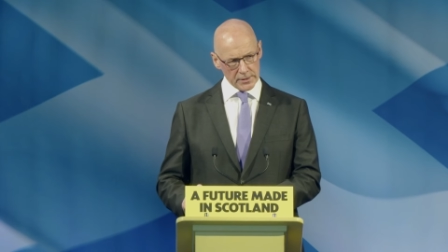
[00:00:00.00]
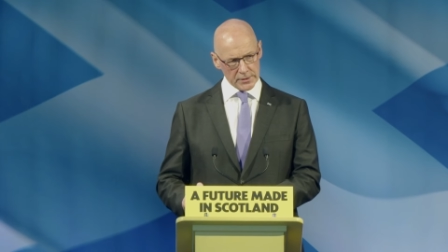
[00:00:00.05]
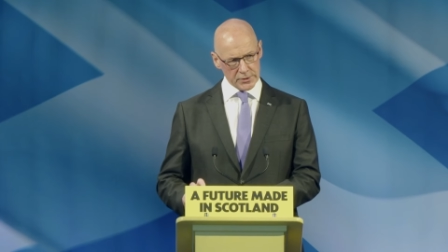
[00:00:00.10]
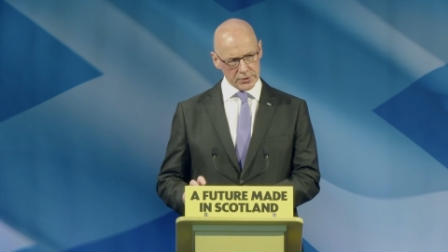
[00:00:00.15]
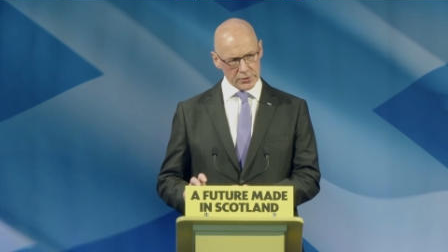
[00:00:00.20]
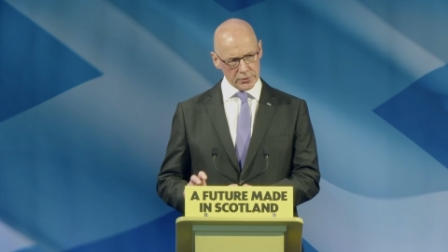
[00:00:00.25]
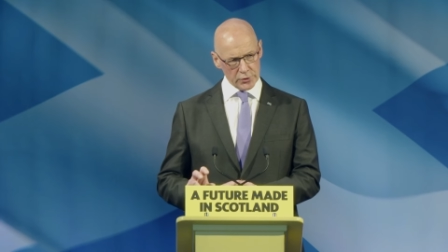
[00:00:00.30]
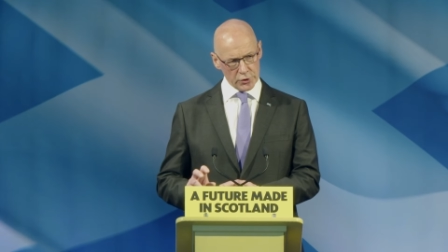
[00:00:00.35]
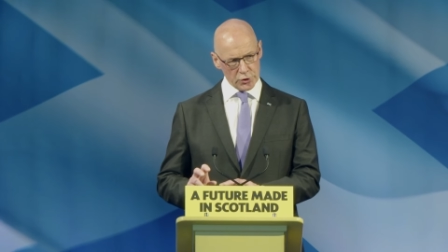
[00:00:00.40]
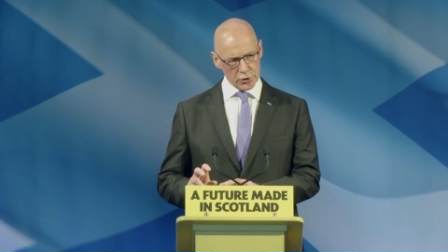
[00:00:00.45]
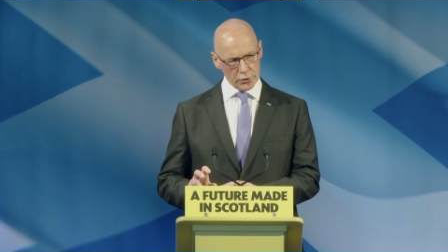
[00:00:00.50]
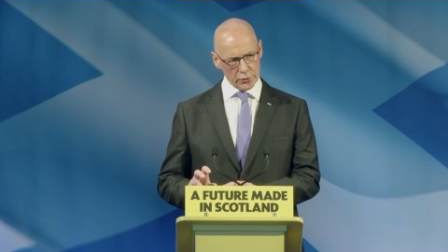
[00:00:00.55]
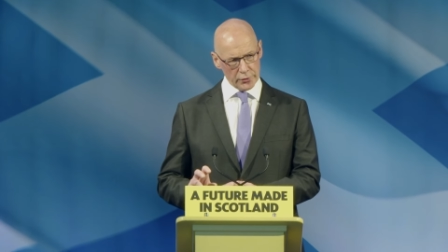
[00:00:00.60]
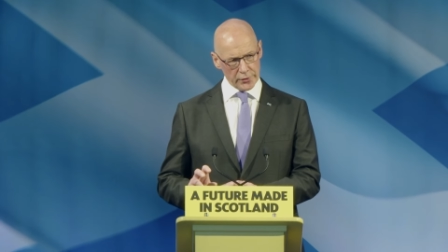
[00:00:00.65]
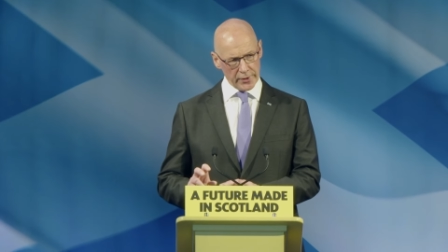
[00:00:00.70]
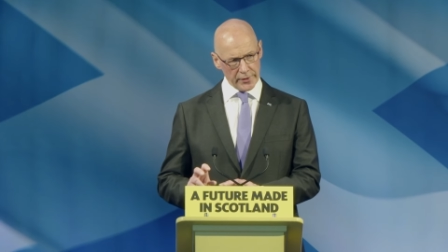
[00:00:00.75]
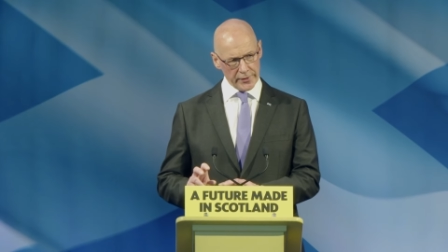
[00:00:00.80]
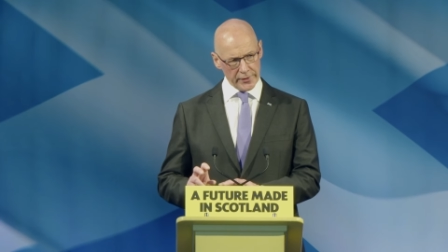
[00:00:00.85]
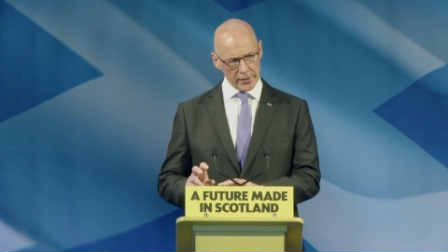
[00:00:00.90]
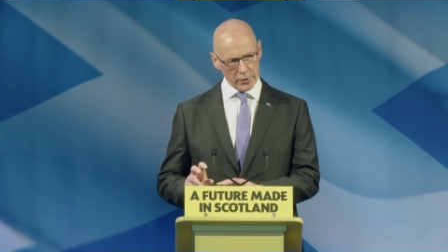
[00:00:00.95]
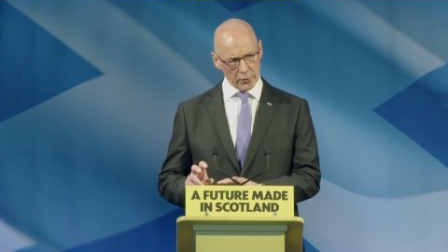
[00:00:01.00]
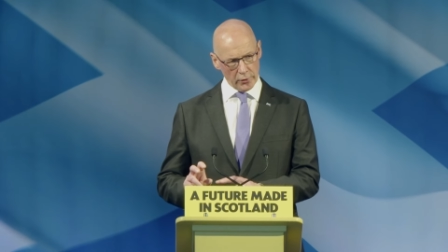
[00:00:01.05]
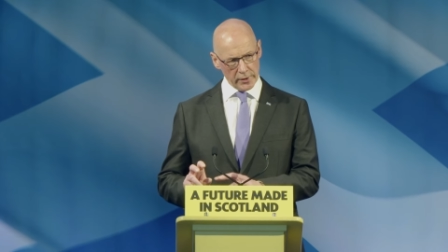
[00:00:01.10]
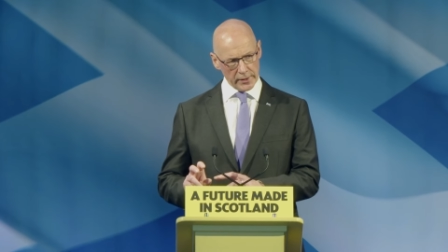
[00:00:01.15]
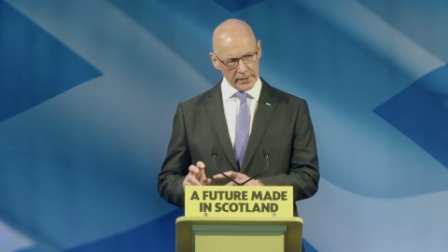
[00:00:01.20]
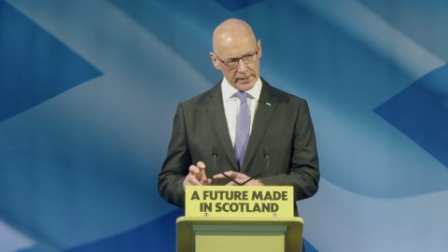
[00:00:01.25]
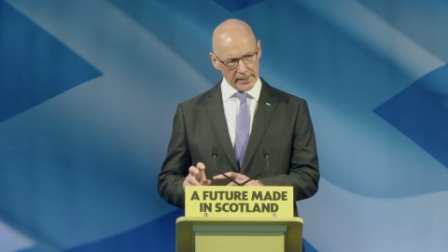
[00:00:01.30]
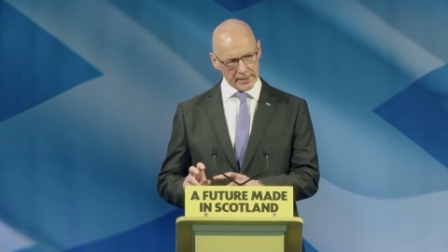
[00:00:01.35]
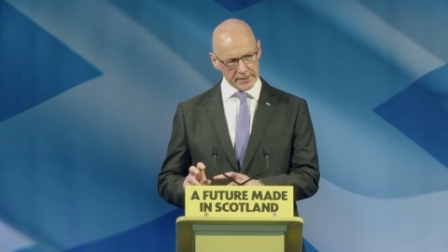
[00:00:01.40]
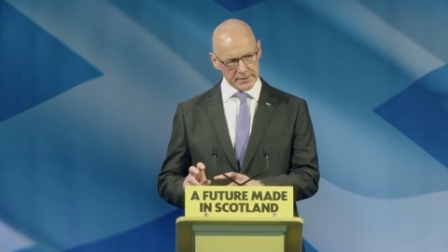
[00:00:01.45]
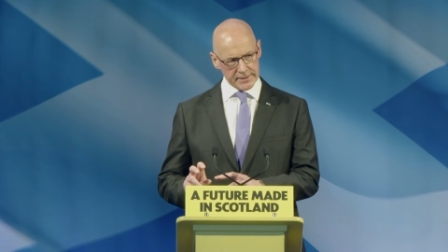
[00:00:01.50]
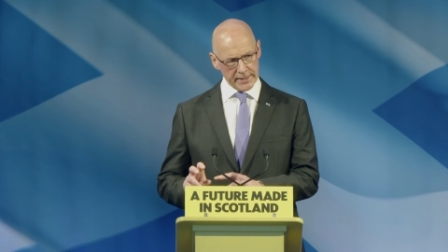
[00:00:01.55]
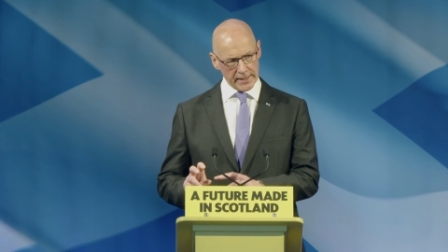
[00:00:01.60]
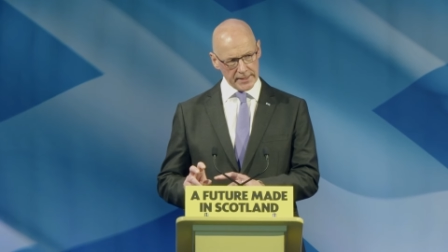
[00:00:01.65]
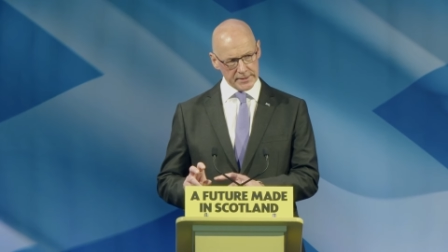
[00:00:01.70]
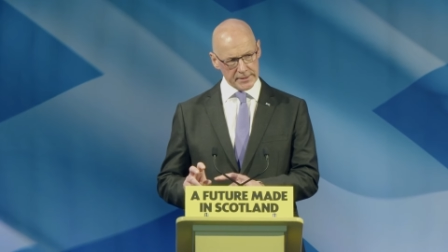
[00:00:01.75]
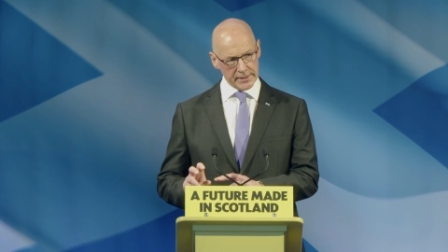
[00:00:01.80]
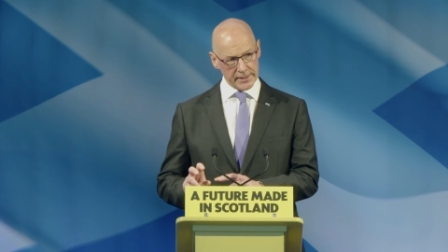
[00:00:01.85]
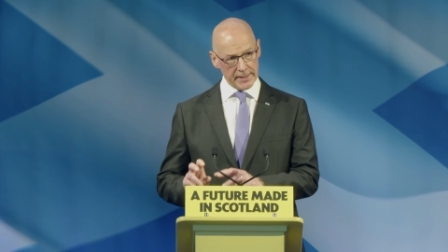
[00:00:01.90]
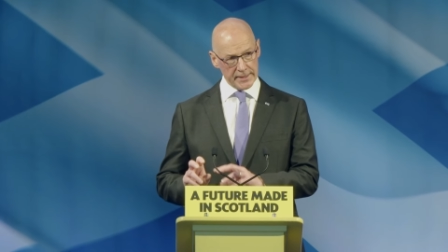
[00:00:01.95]
to ensure that the oil and gas
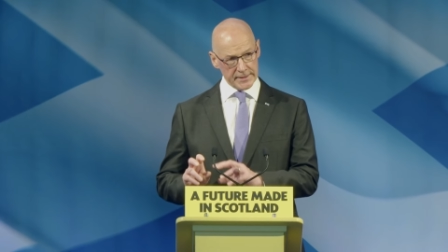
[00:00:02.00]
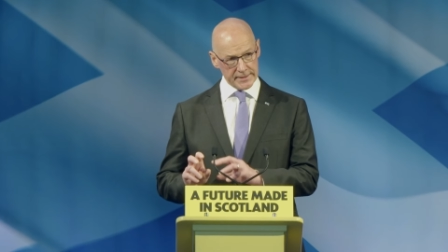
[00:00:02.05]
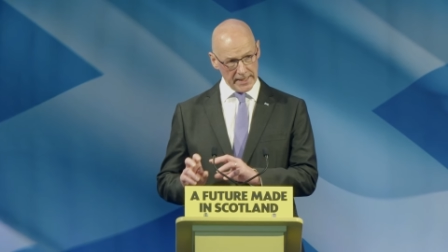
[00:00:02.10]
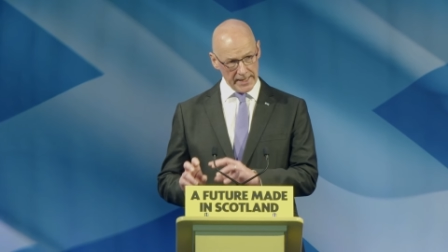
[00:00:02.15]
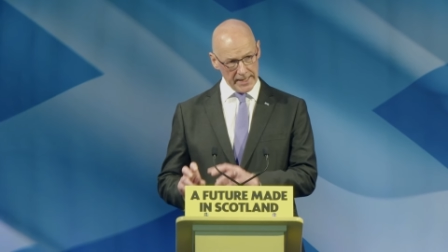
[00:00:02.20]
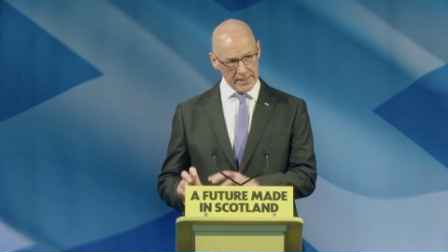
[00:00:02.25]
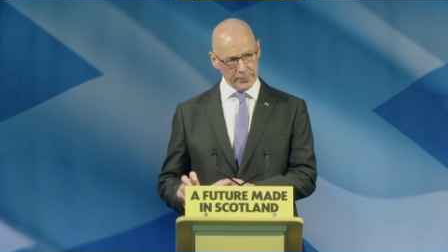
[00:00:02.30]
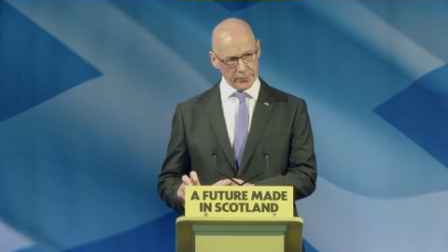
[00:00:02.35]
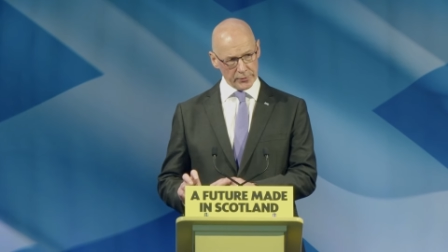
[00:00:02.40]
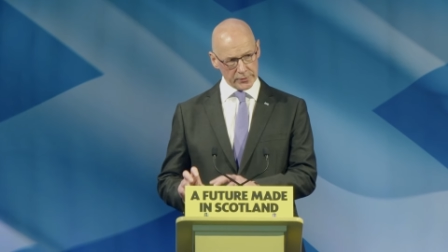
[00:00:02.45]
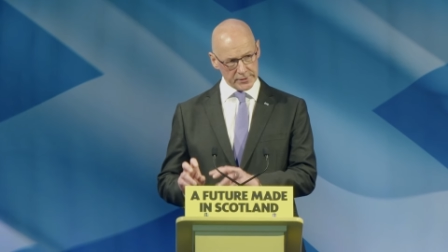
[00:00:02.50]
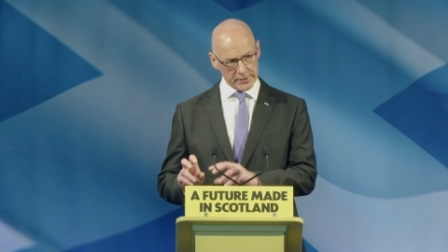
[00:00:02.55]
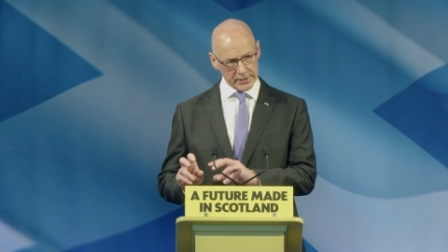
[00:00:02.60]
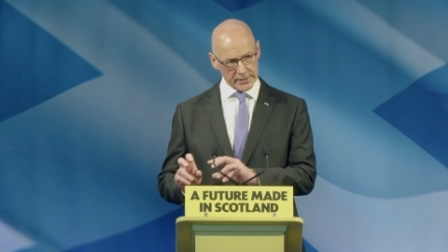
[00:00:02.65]
sector is able to